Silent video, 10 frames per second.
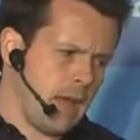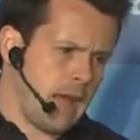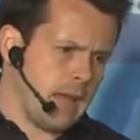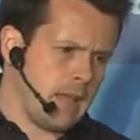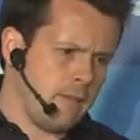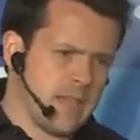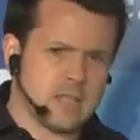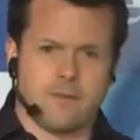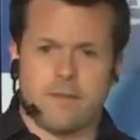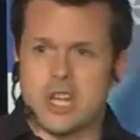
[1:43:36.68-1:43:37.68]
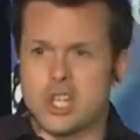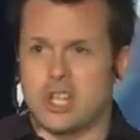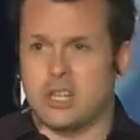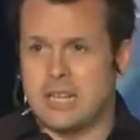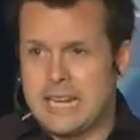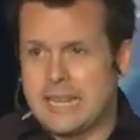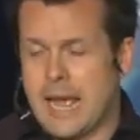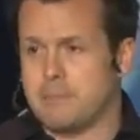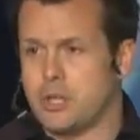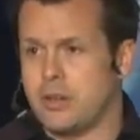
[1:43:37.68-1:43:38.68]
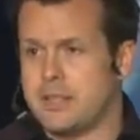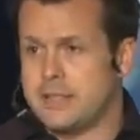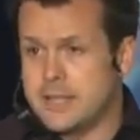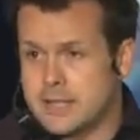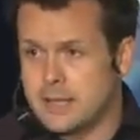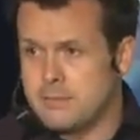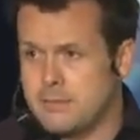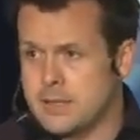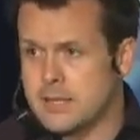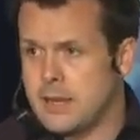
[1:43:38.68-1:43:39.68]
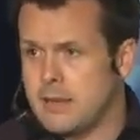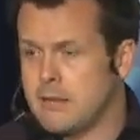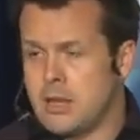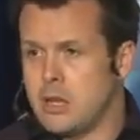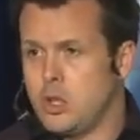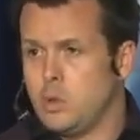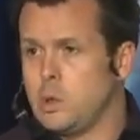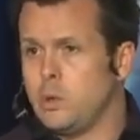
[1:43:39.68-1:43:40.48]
uh, if there's friction in capturing systems, you